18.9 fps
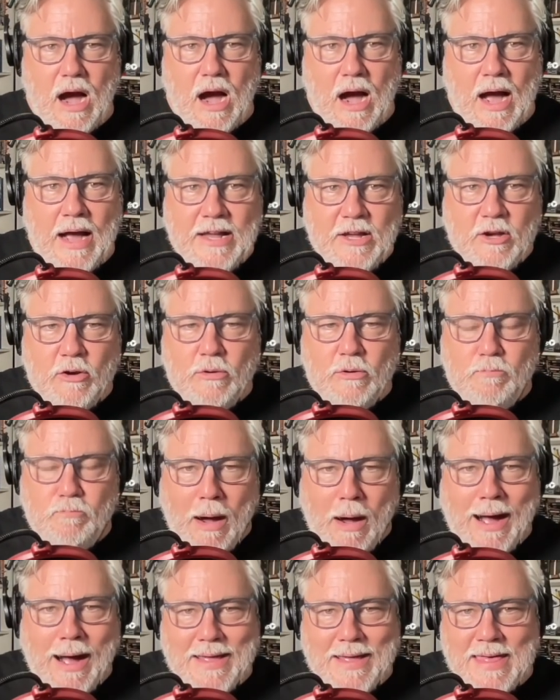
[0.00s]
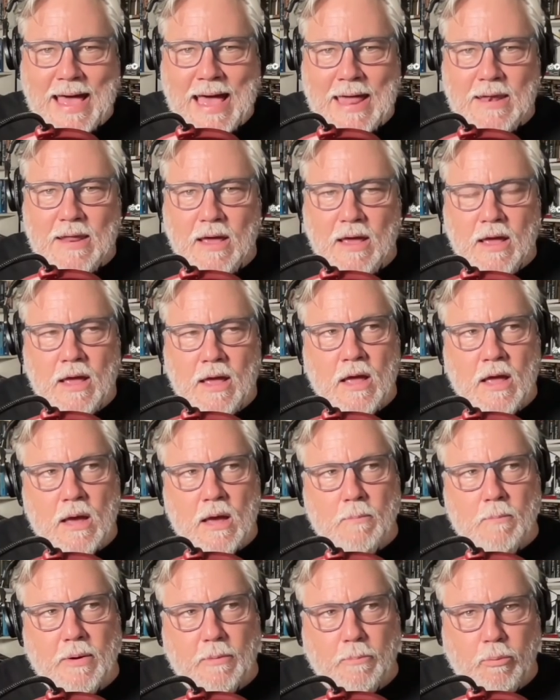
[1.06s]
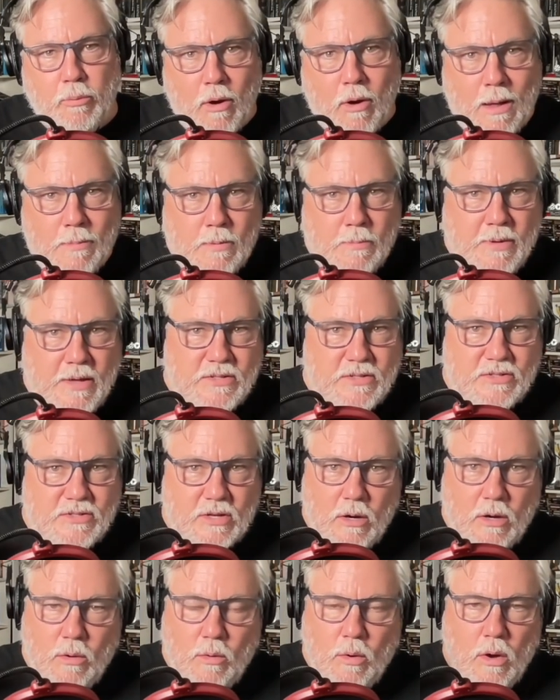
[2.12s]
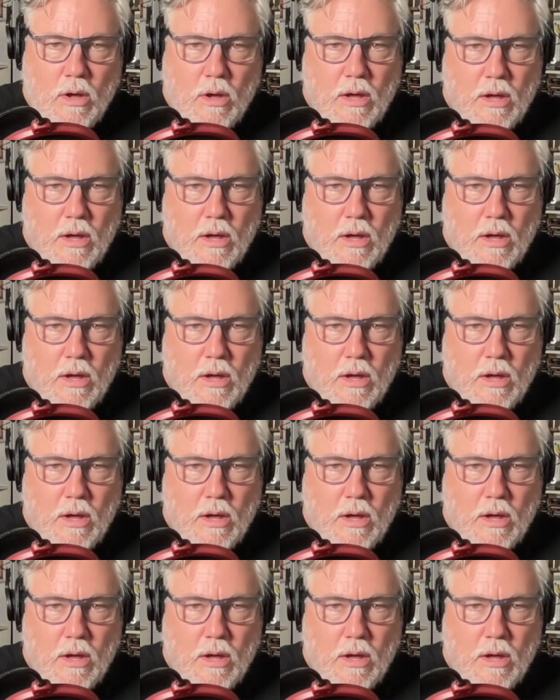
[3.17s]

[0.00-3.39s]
I could buy that, but the problem is, so